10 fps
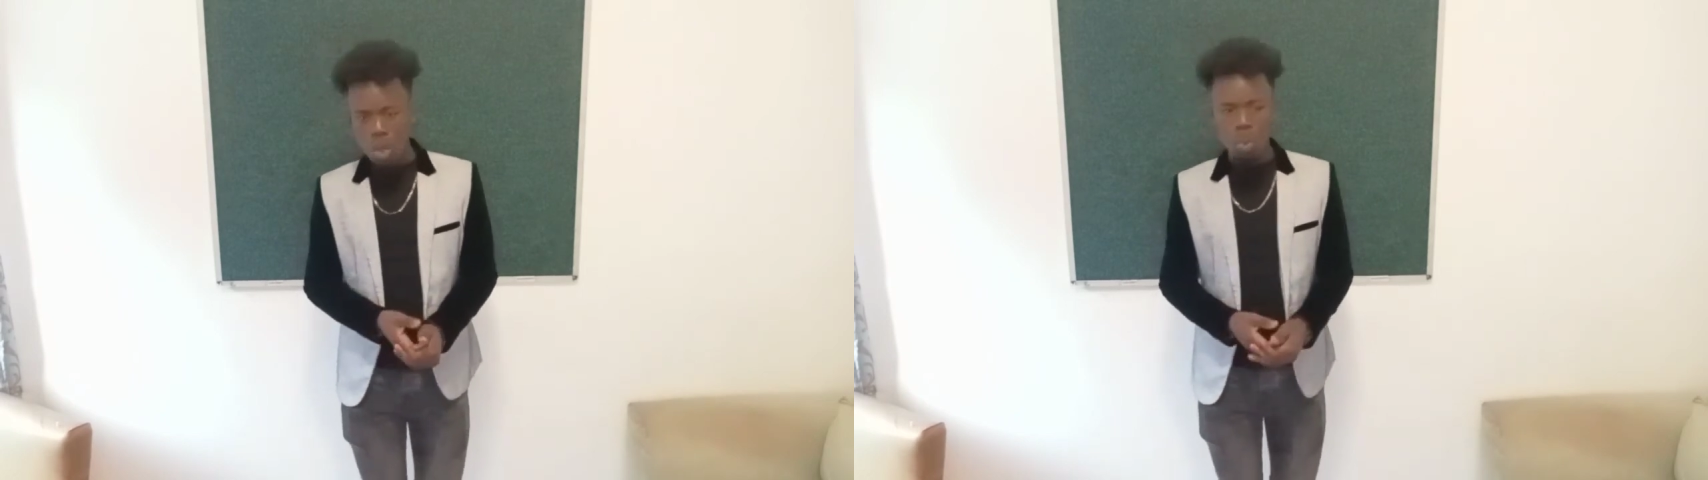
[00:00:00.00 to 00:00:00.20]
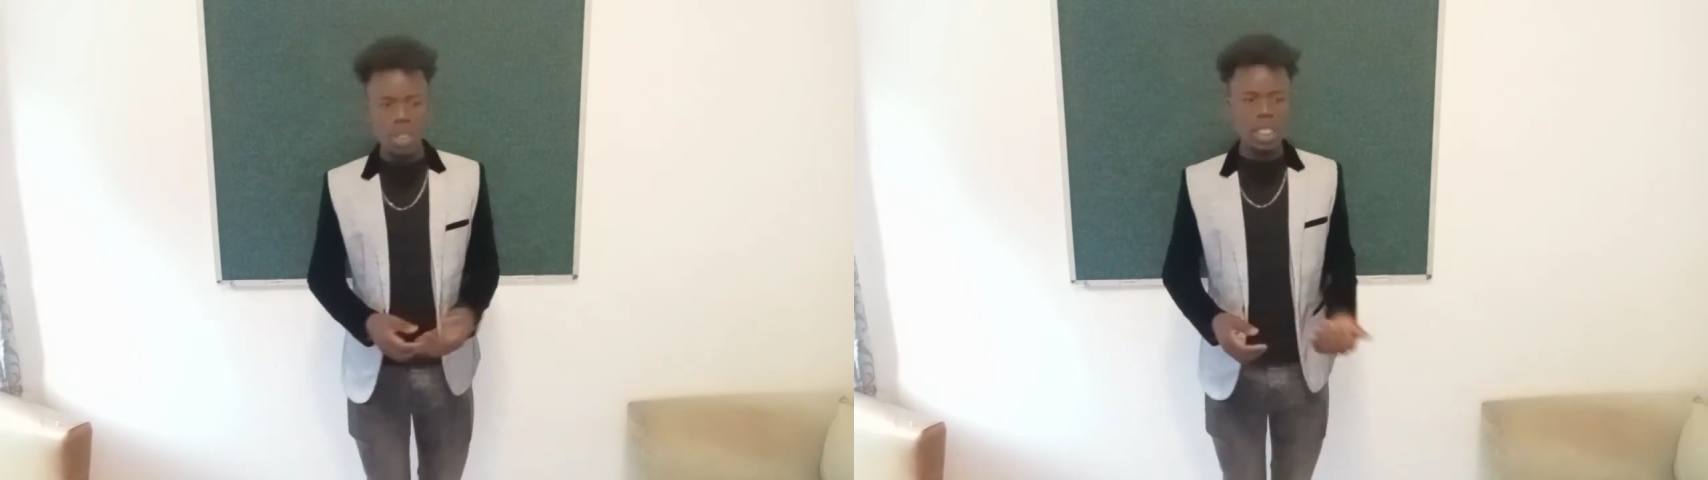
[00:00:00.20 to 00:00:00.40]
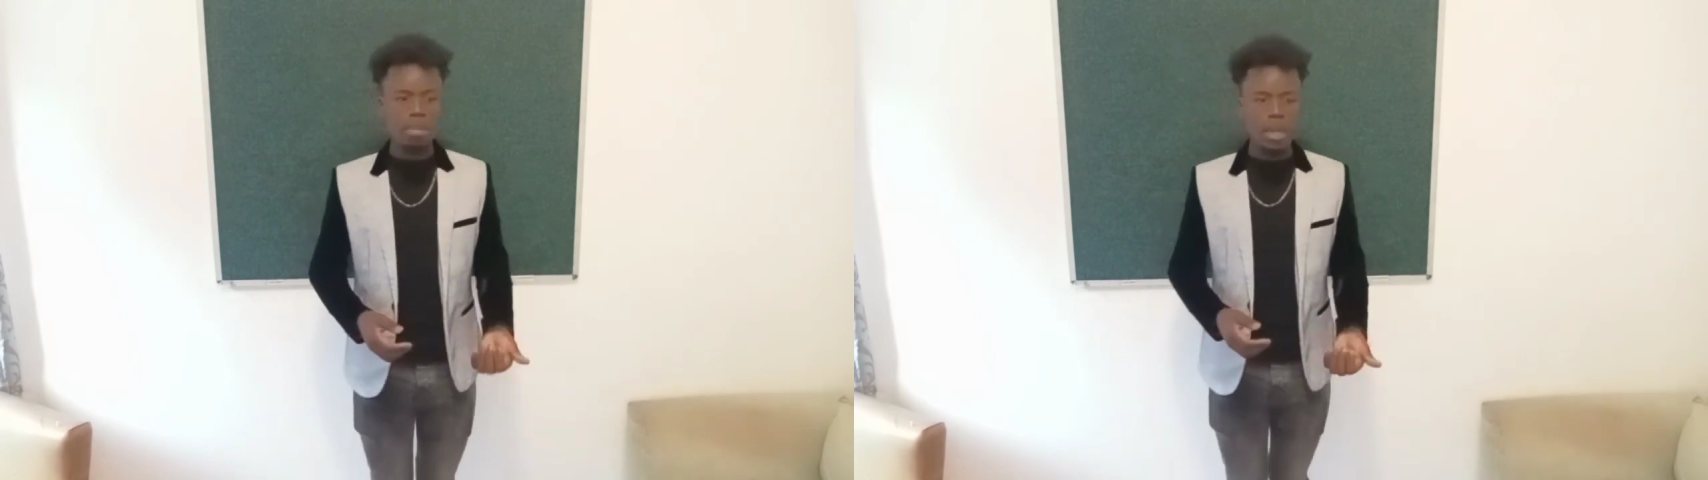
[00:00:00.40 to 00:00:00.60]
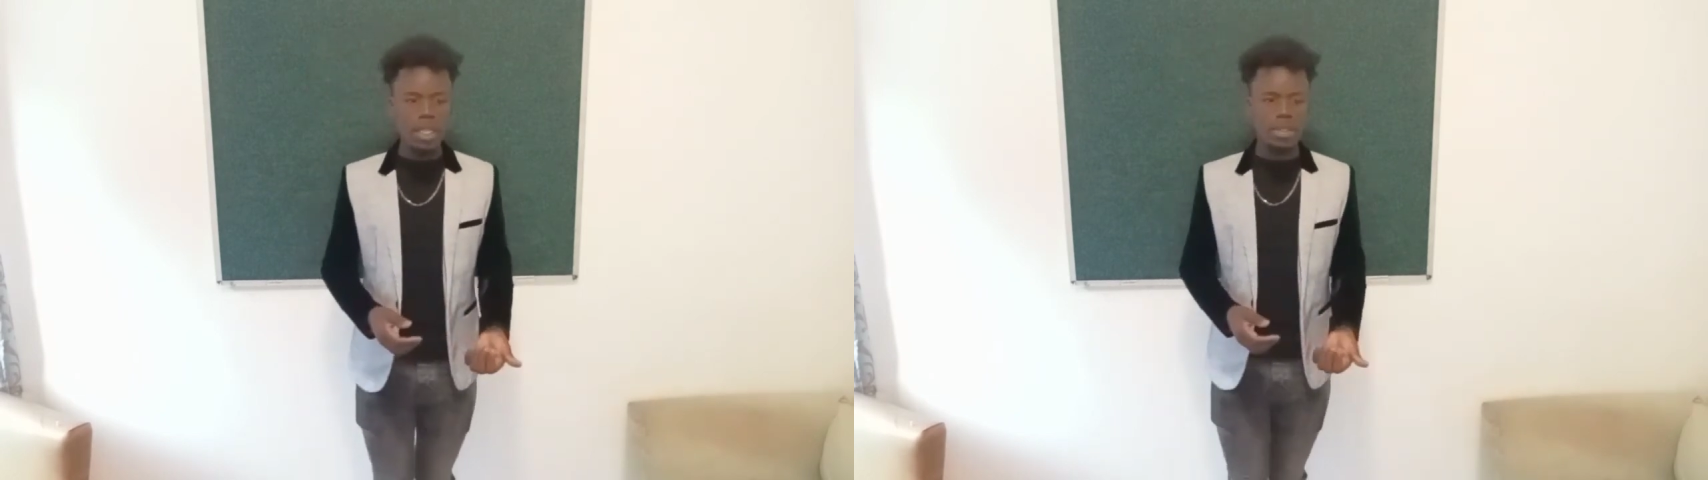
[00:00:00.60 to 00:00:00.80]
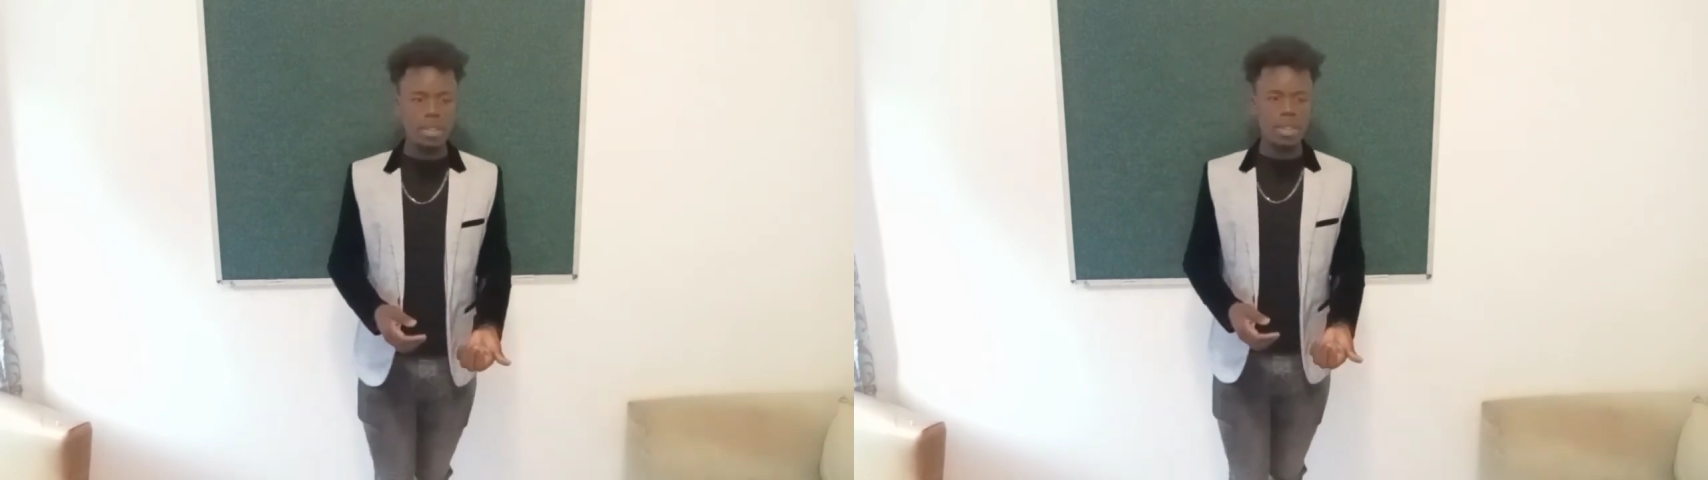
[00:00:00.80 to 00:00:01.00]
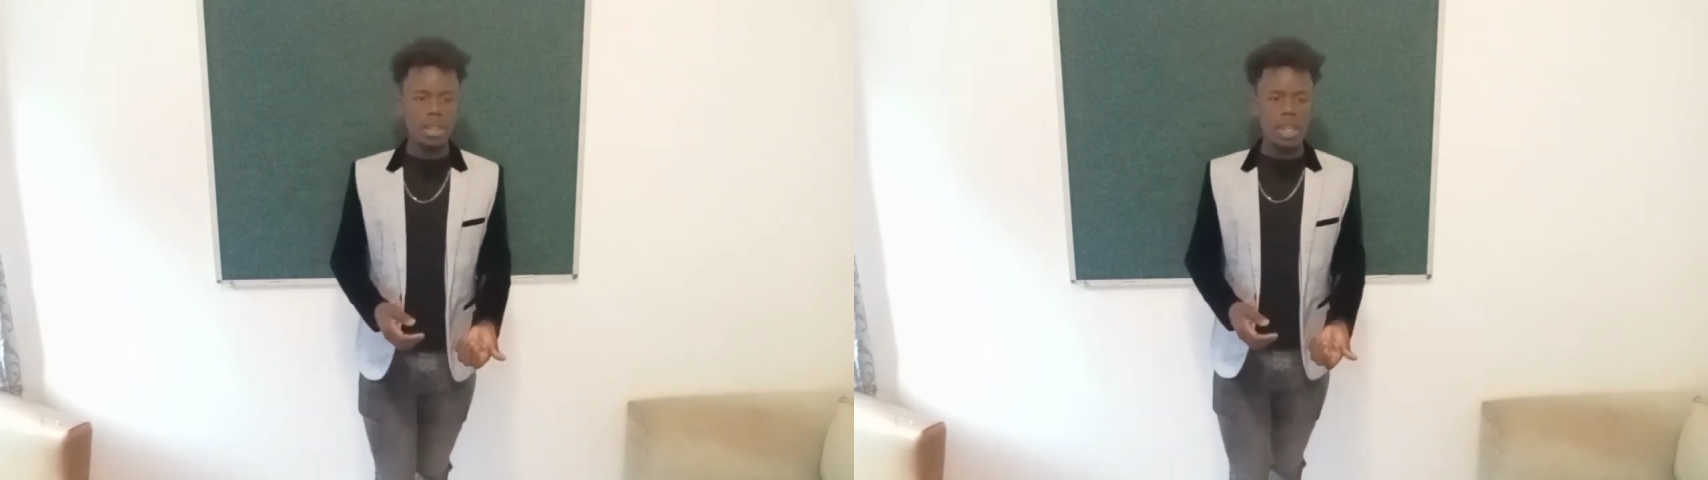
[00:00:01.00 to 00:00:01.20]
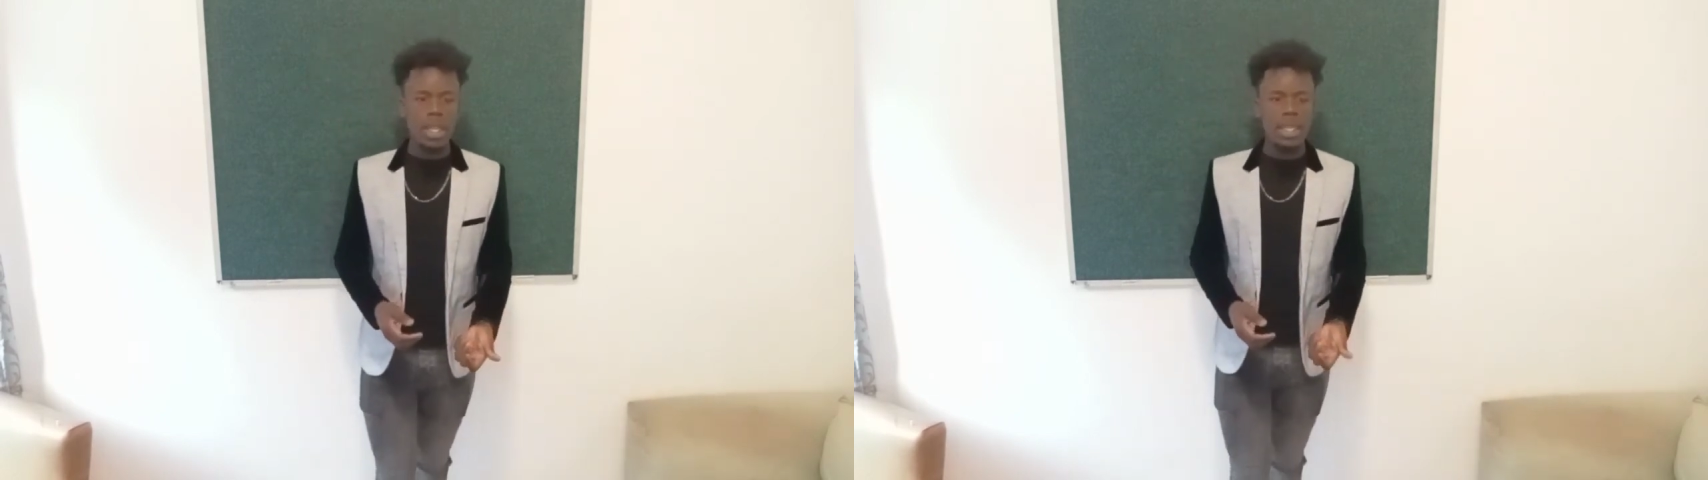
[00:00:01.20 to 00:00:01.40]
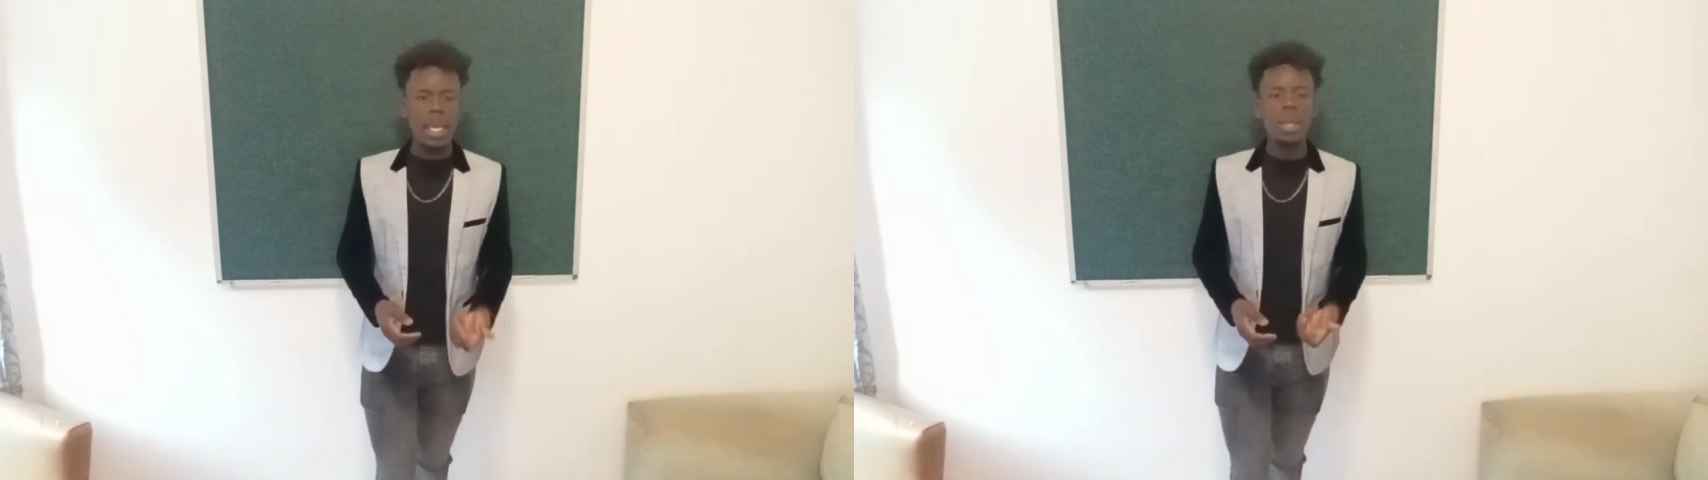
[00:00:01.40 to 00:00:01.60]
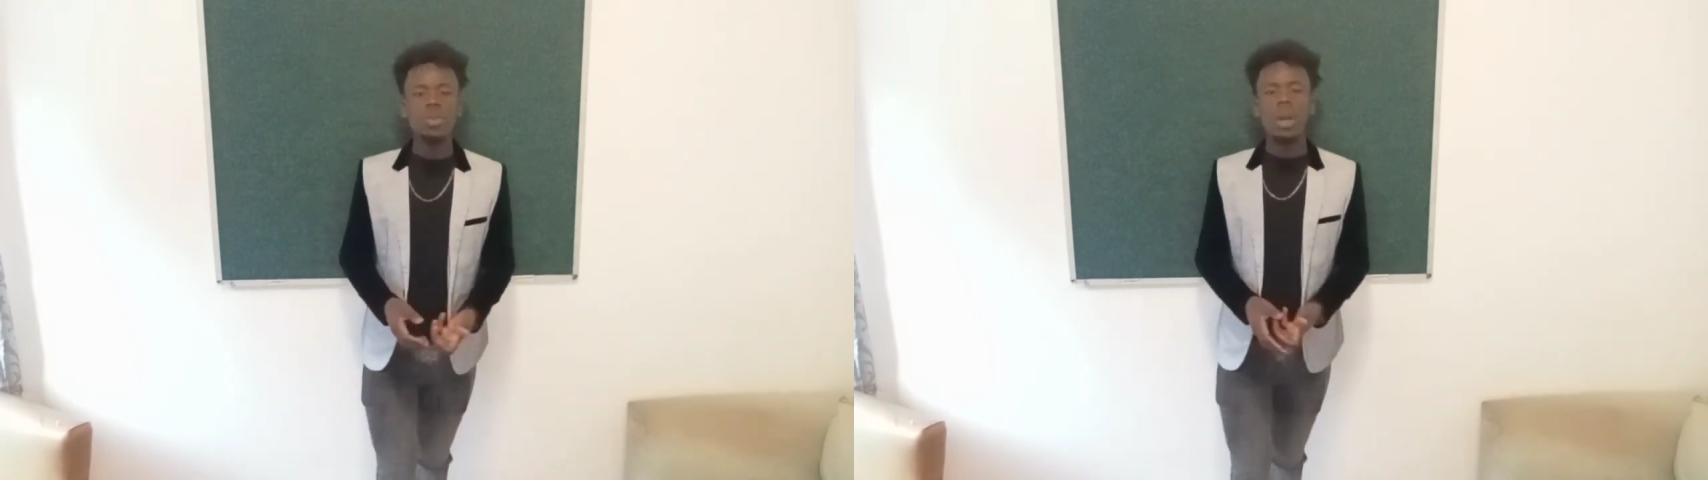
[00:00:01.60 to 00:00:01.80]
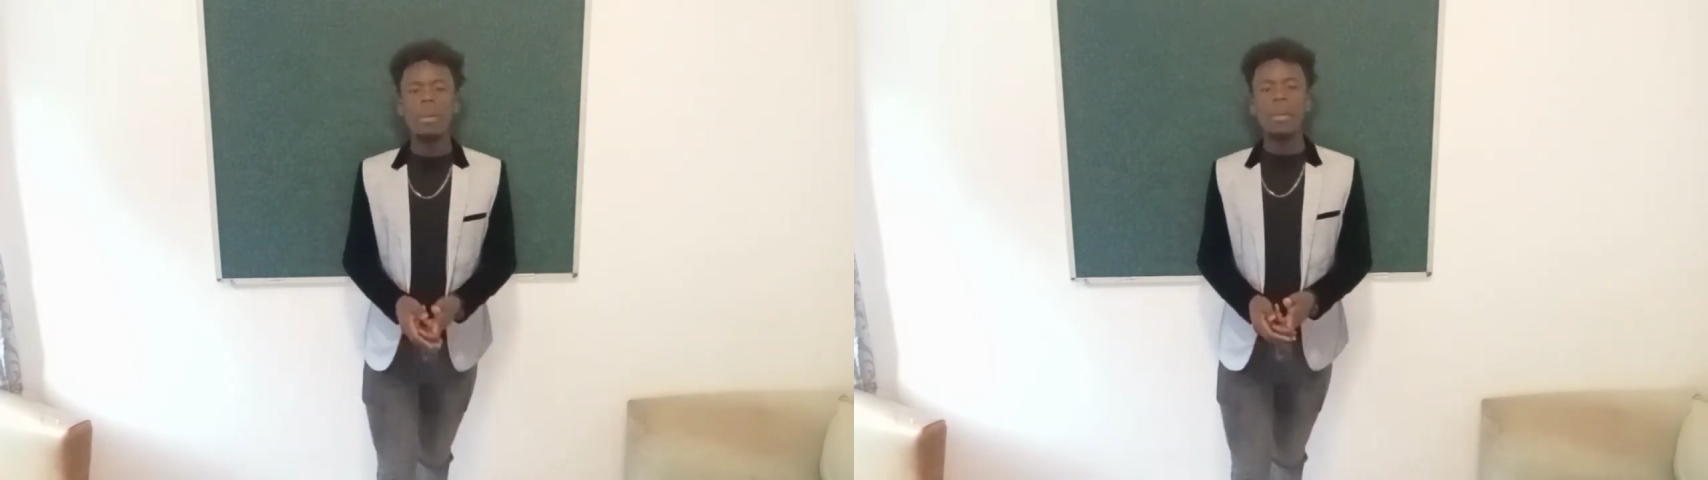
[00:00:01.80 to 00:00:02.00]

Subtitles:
With 3 blades, the angular